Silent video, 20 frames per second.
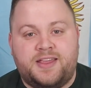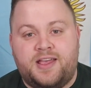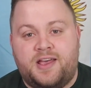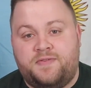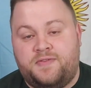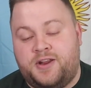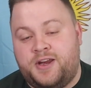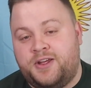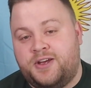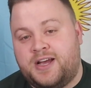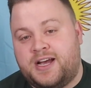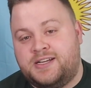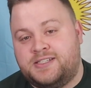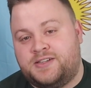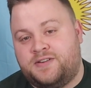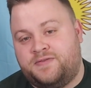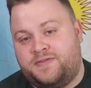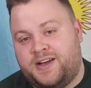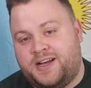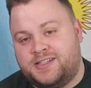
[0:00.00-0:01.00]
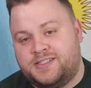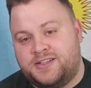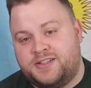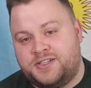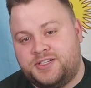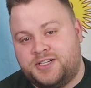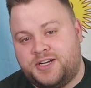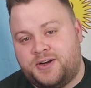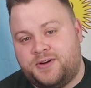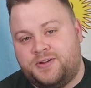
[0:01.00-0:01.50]
If any of you guys are fans of the
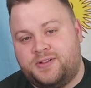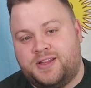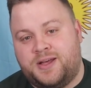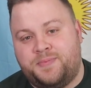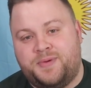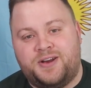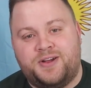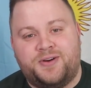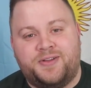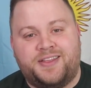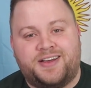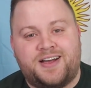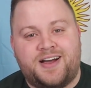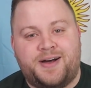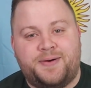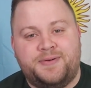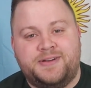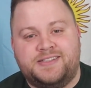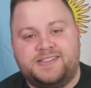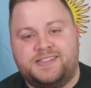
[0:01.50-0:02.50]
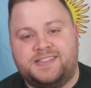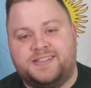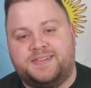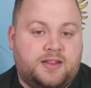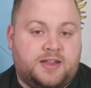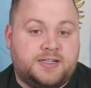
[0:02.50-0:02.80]
show, let me know in the comments.